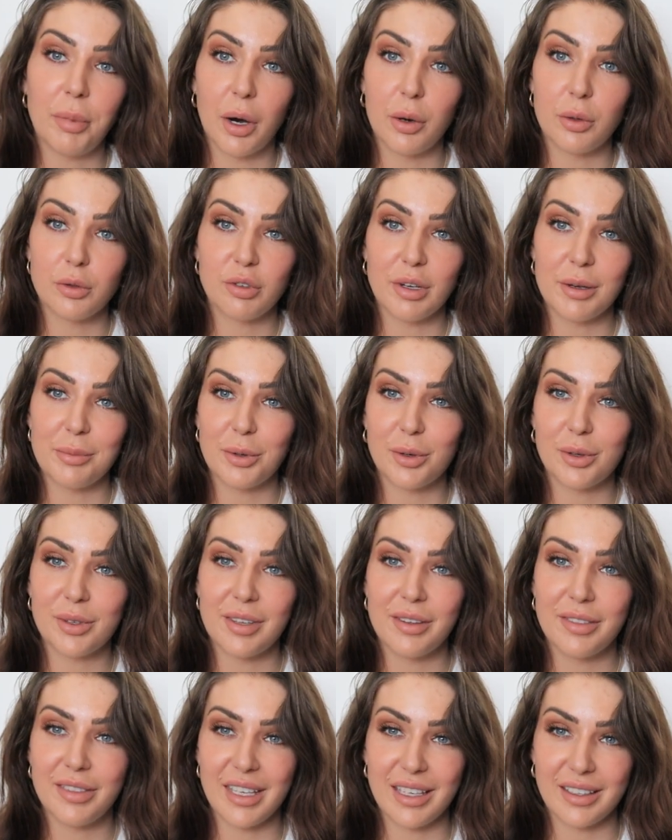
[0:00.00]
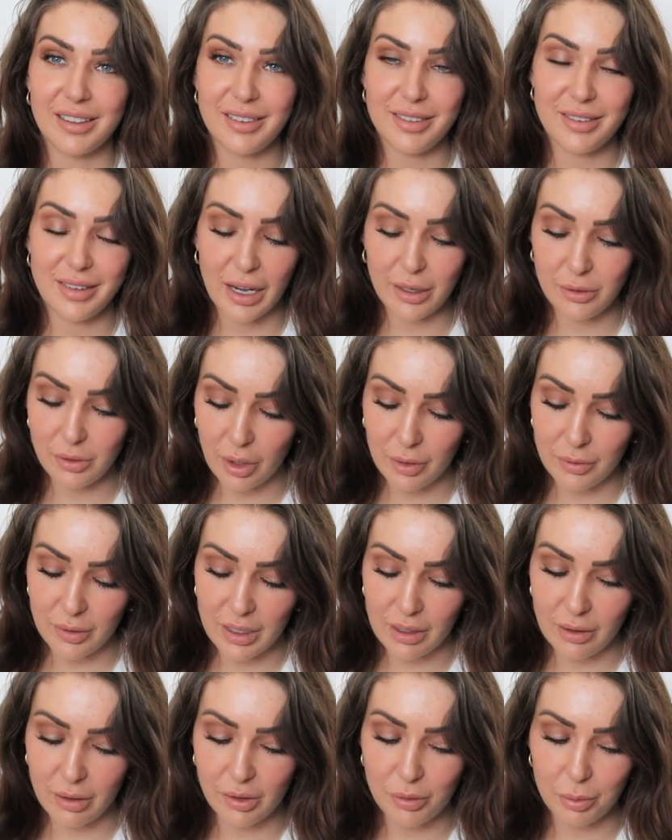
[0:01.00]
poetry books and things stacked over
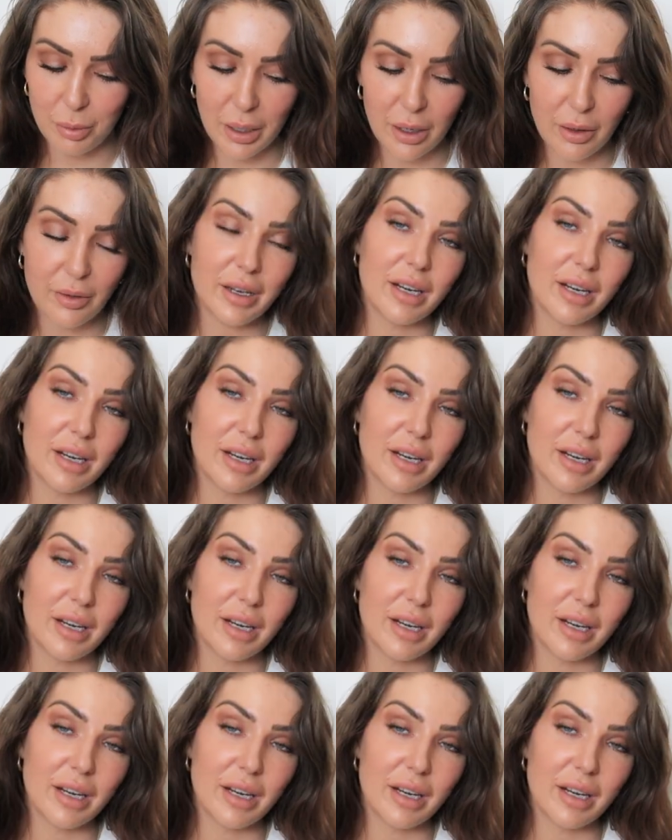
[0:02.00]
here as well